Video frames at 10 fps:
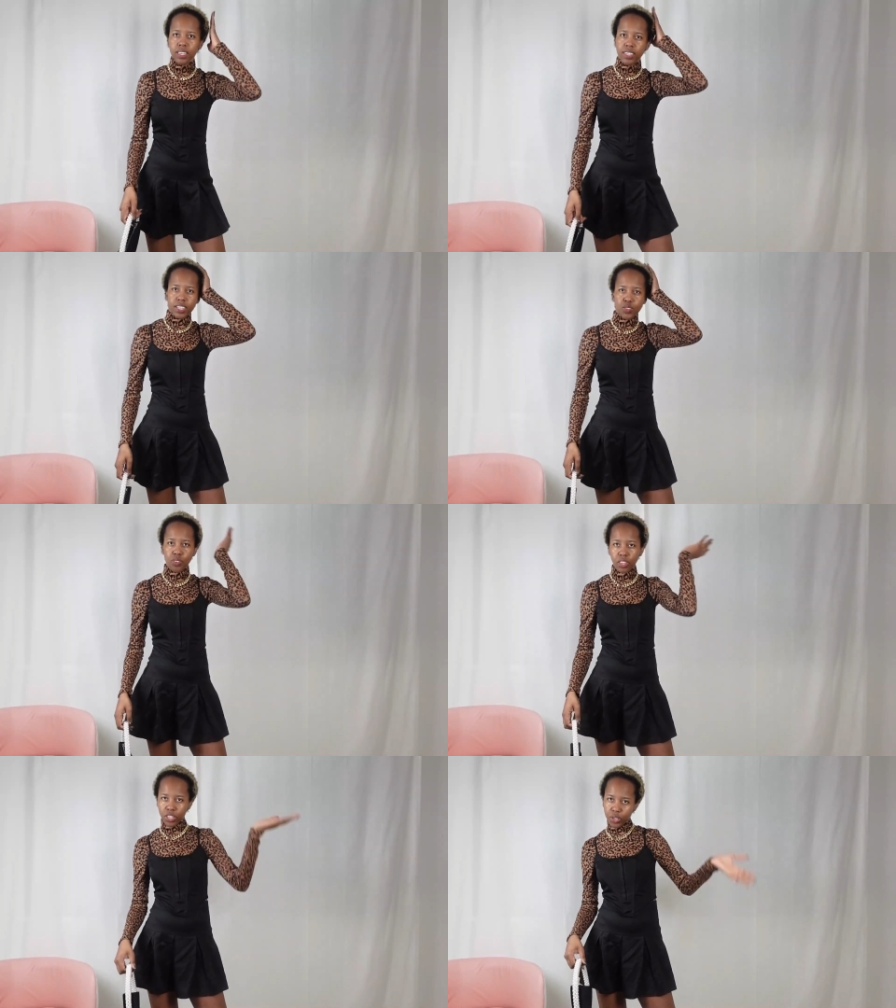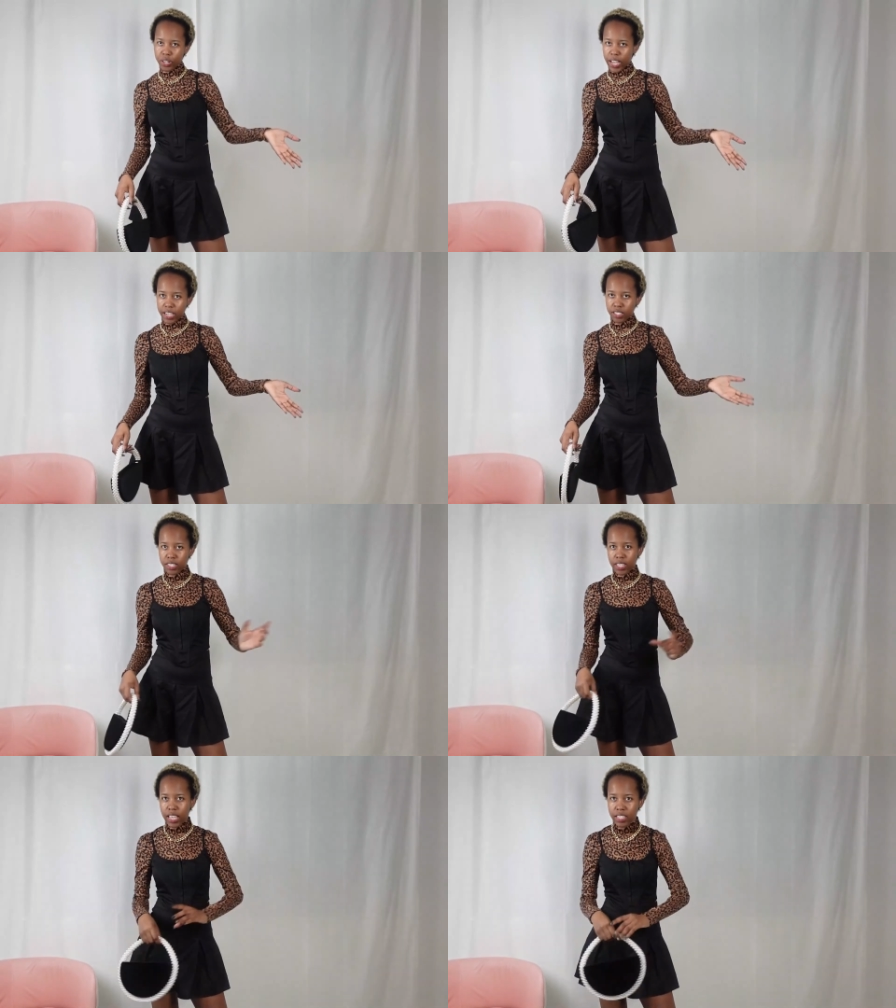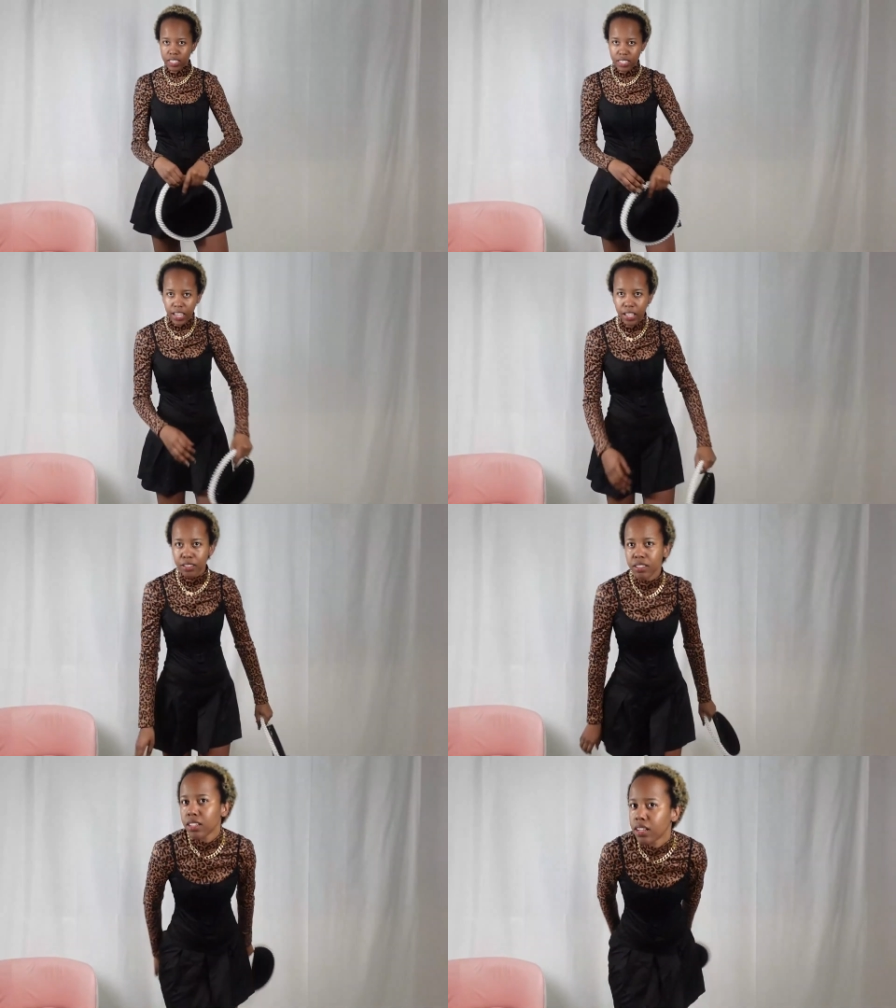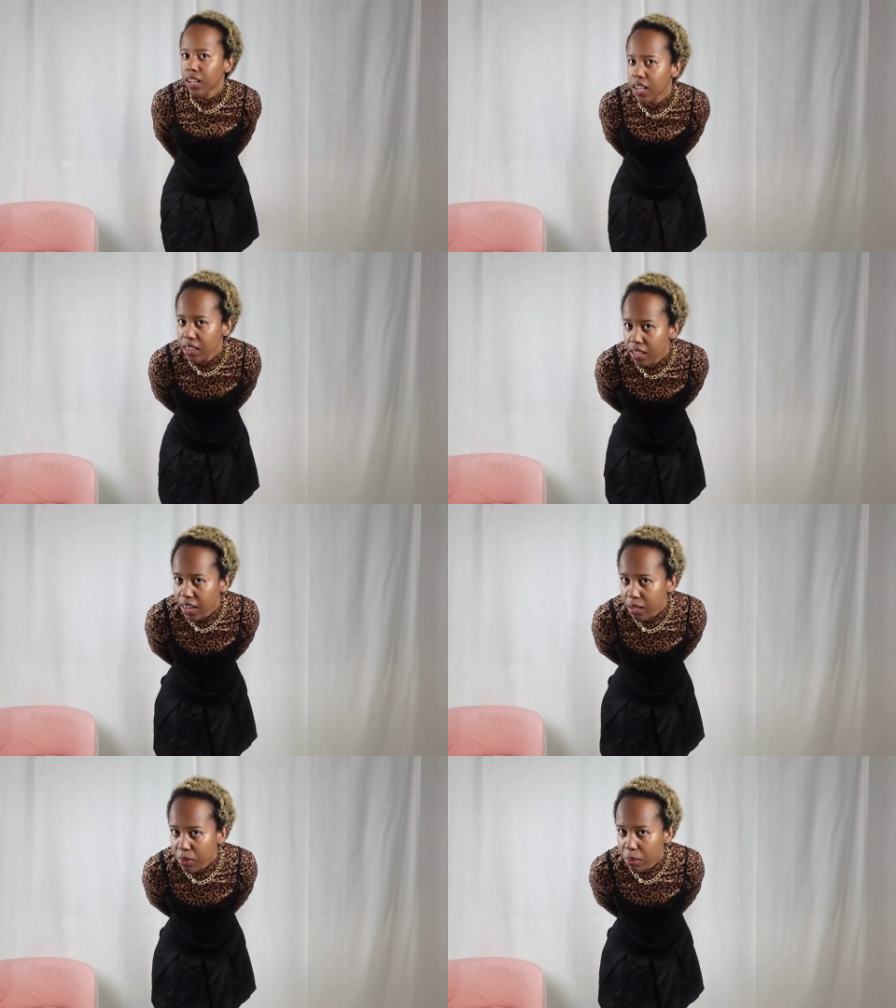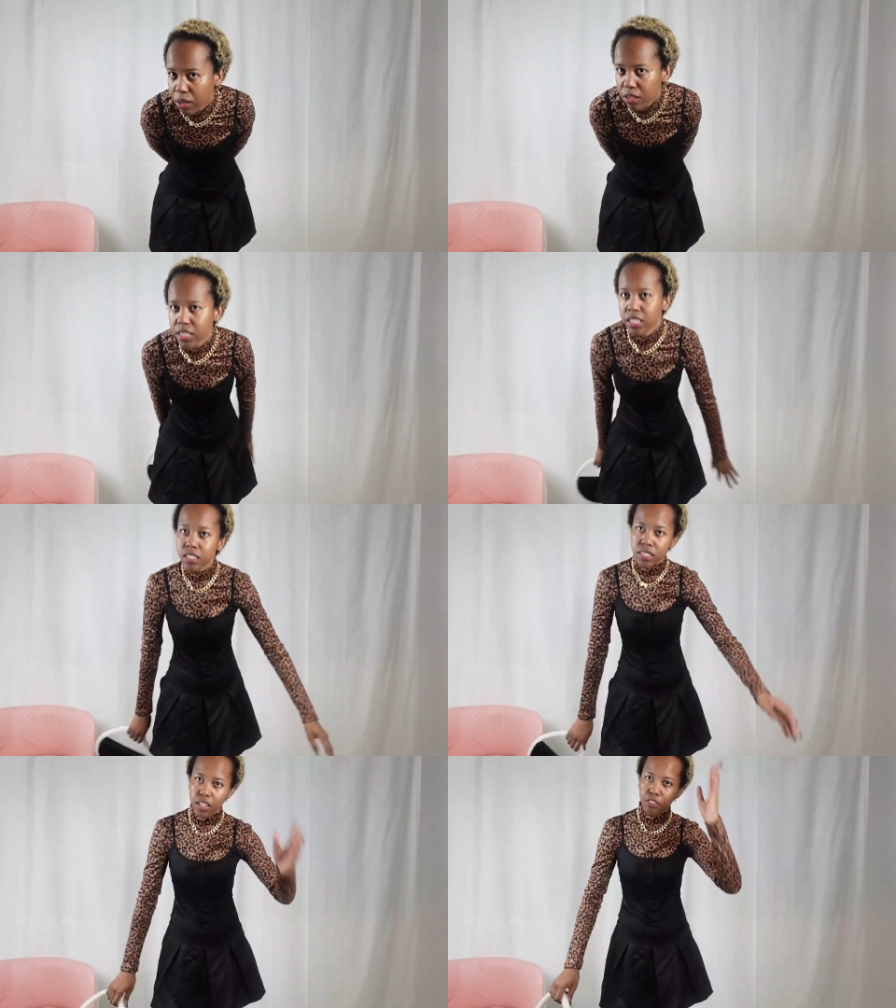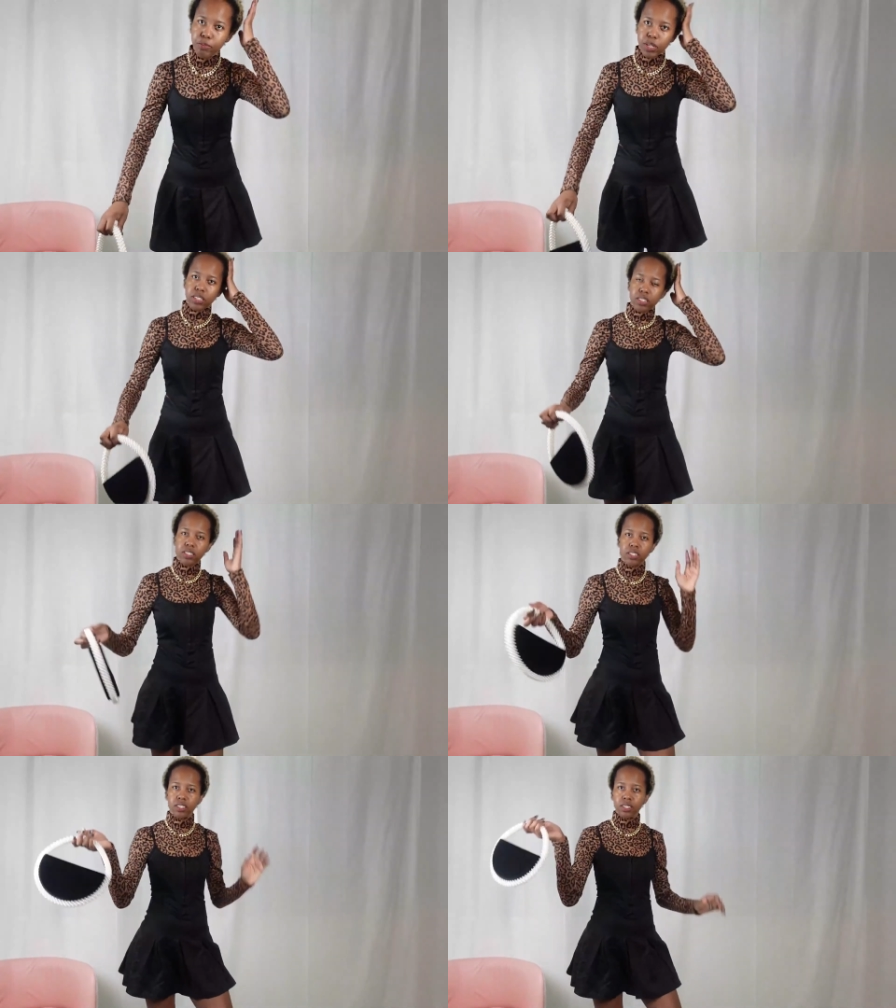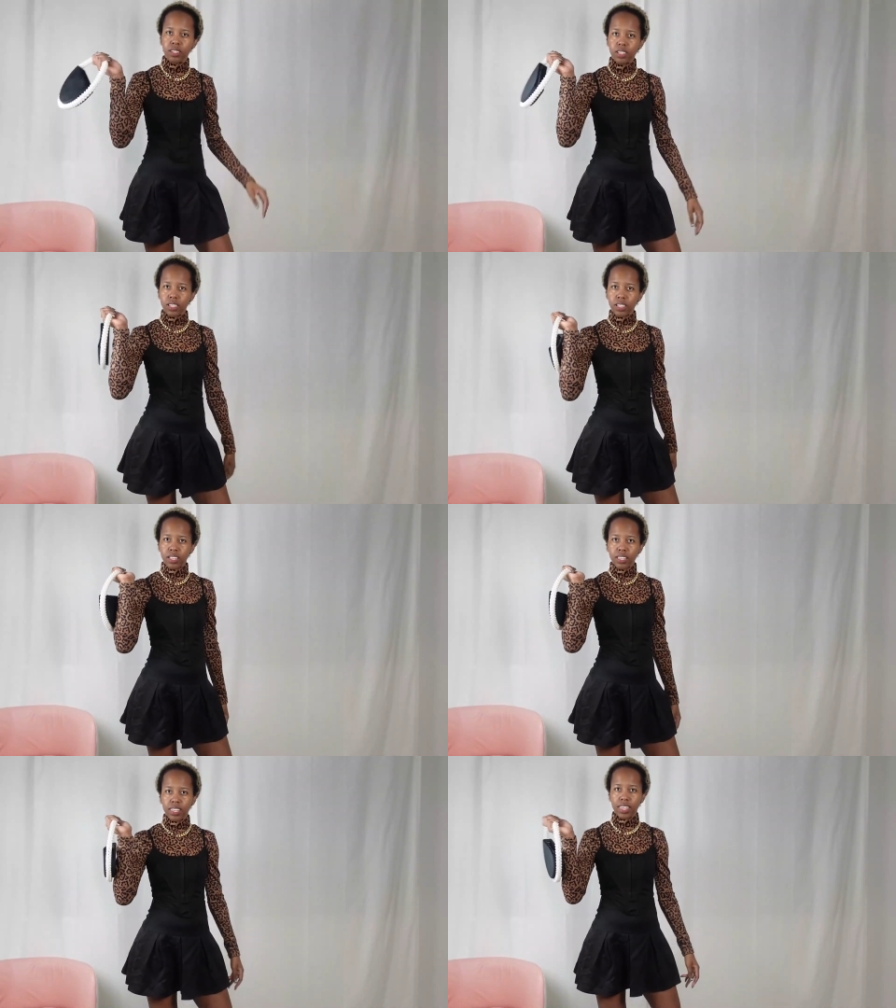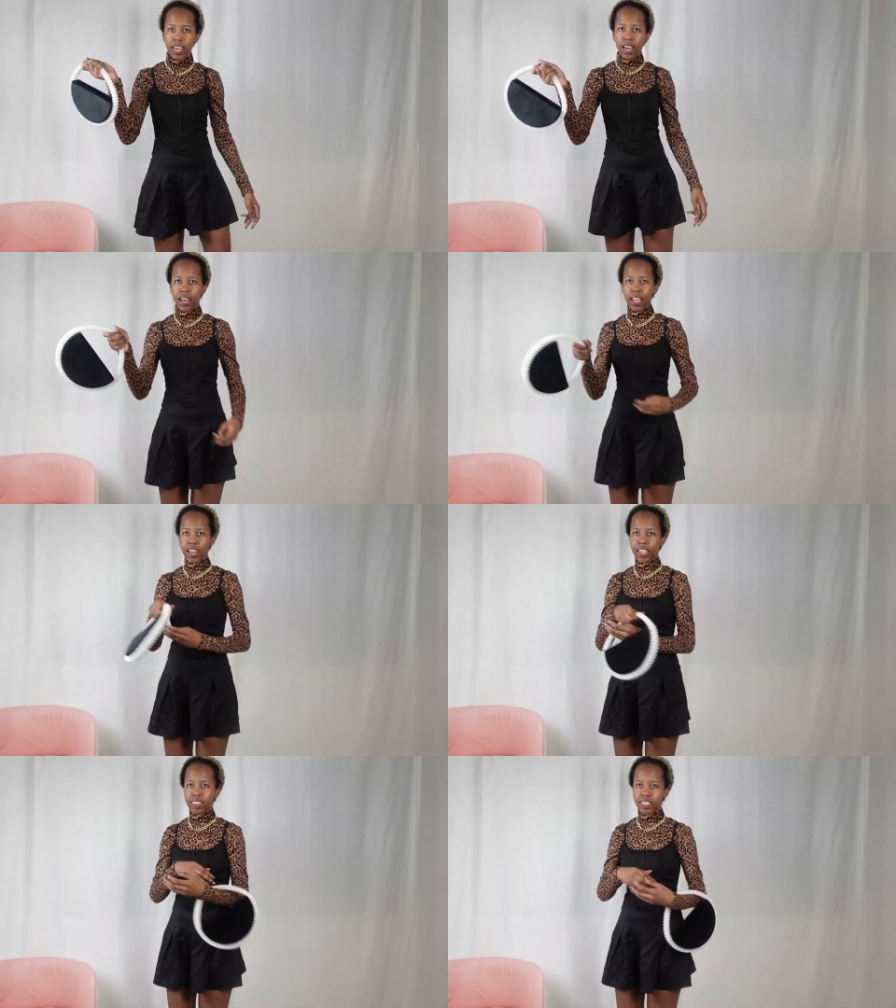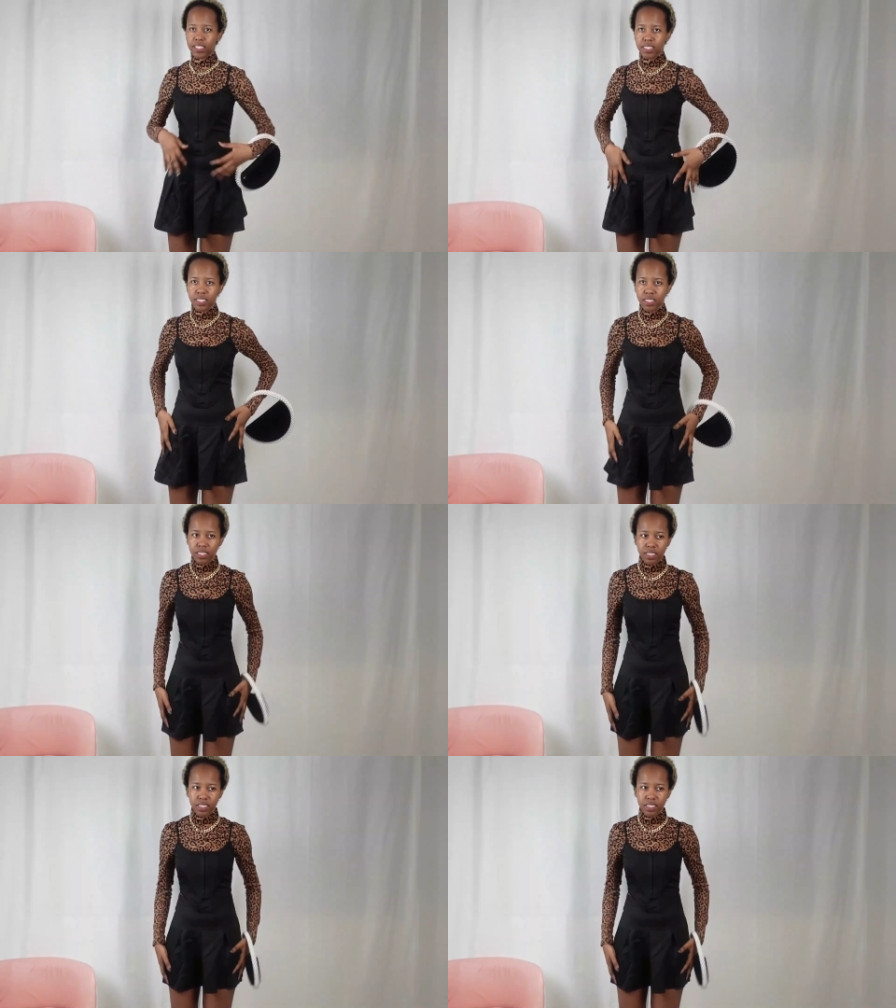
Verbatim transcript: yes, will be cuter as hairstyle uh, than like my bald head itself, but yeah, I like this.